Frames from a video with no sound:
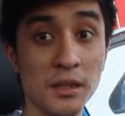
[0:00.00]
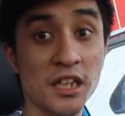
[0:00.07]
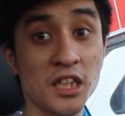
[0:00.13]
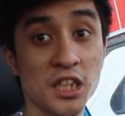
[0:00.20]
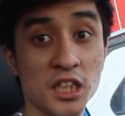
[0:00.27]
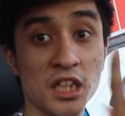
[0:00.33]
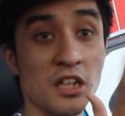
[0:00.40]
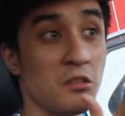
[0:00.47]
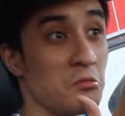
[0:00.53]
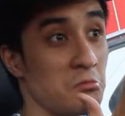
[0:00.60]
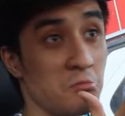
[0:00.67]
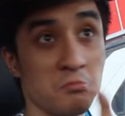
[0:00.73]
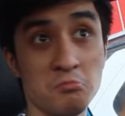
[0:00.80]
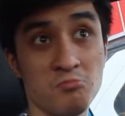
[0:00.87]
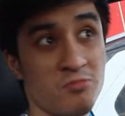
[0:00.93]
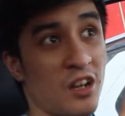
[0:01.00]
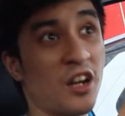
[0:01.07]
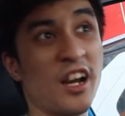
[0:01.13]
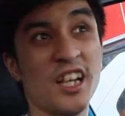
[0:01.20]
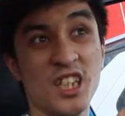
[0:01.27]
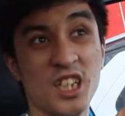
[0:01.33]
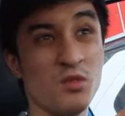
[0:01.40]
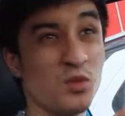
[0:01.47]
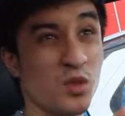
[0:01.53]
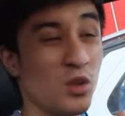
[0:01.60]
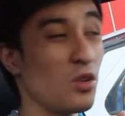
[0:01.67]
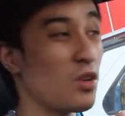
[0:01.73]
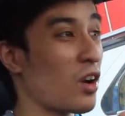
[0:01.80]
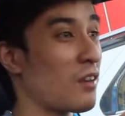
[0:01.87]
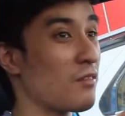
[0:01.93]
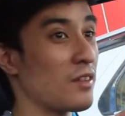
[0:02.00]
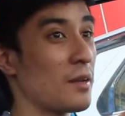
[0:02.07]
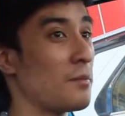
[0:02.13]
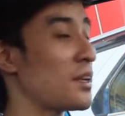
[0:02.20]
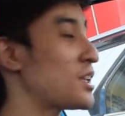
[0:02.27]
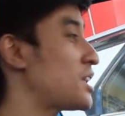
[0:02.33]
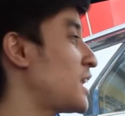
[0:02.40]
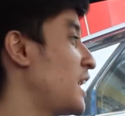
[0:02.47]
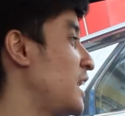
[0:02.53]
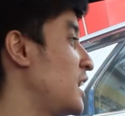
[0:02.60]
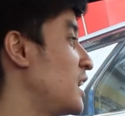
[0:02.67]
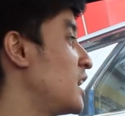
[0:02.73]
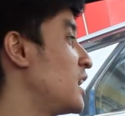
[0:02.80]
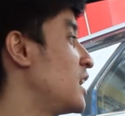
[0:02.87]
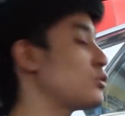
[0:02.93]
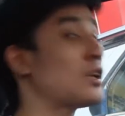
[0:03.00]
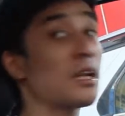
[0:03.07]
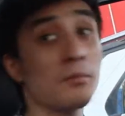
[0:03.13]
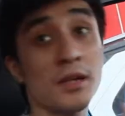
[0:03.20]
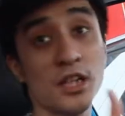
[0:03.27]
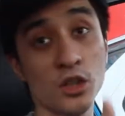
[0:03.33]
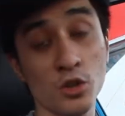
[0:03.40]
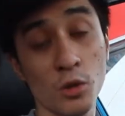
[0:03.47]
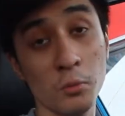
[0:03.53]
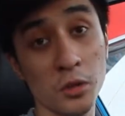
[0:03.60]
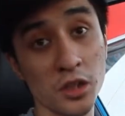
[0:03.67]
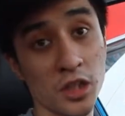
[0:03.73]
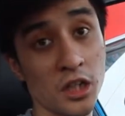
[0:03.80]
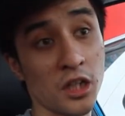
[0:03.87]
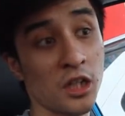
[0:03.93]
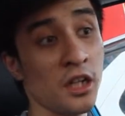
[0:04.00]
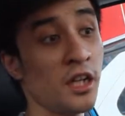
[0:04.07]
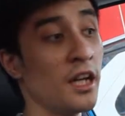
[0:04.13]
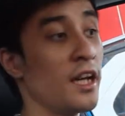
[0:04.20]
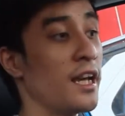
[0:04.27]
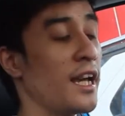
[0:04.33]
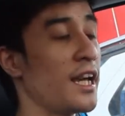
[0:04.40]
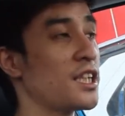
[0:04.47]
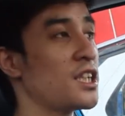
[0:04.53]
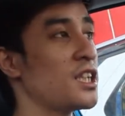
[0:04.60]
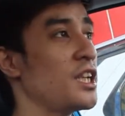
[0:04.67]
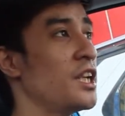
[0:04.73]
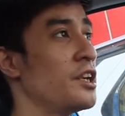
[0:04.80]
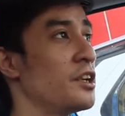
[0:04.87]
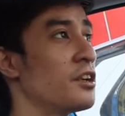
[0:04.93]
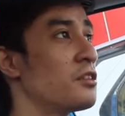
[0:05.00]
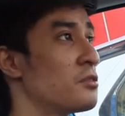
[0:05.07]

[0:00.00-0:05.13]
but it's still aggressive to look at, I must say. So not much chrome on the exterior.